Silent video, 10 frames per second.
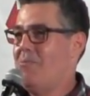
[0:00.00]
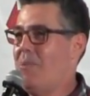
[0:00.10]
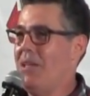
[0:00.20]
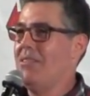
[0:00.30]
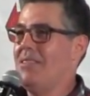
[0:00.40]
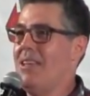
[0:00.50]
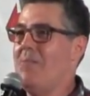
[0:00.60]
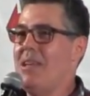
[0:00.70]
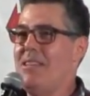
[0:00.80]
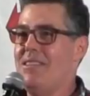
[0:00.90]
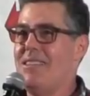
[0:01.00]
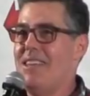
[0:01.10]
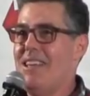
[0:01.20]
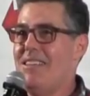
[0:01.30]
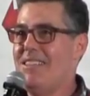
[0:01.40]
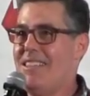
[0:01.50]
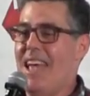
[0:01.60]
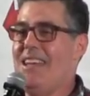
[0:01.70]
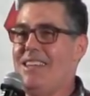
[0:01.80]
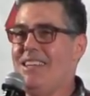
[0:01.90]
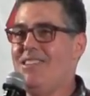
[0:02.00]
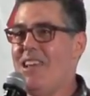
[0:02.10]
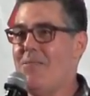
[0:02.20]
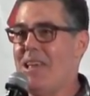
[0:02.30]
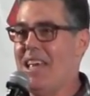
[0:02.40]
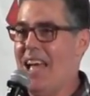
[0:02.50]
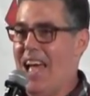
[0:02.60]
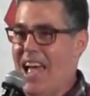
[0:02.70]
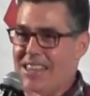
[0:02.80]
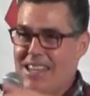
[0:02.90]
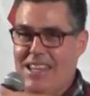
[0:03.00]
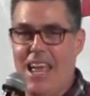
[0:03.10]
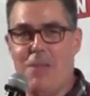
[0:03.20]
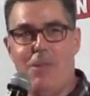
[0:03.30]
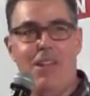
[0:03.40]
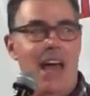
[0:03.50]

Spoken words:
Bill Simmons said to Jimmy at the table,